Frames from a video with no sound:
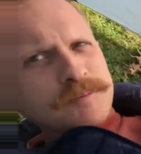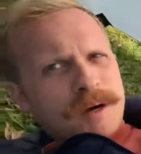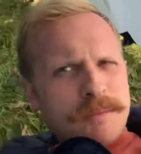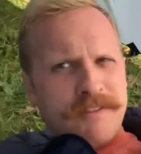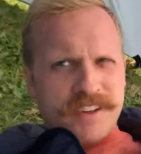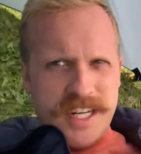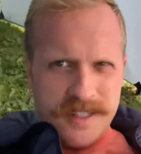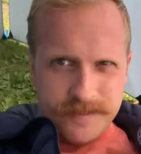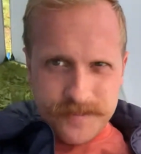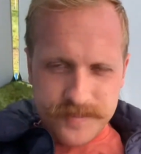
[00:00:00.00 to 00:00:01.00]
my feet.
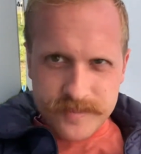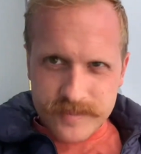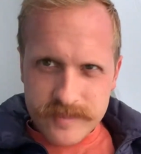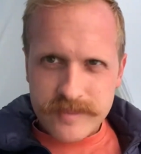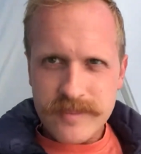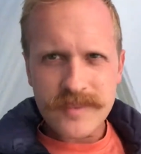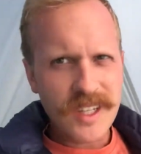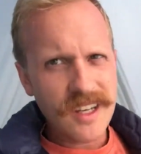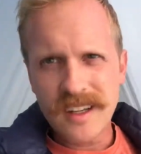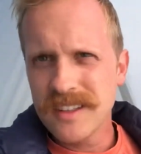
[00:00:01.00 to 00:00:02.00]

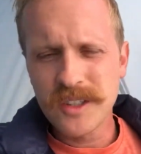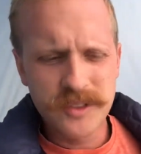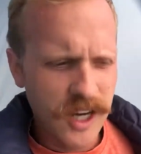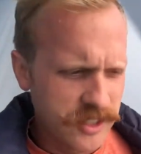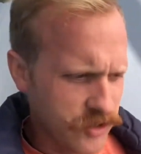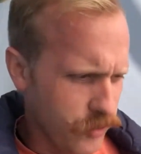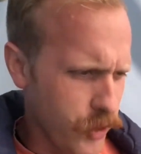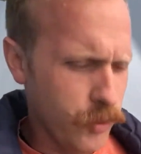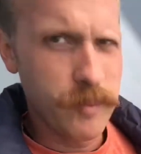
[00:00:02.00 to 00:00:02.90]
So tons of room.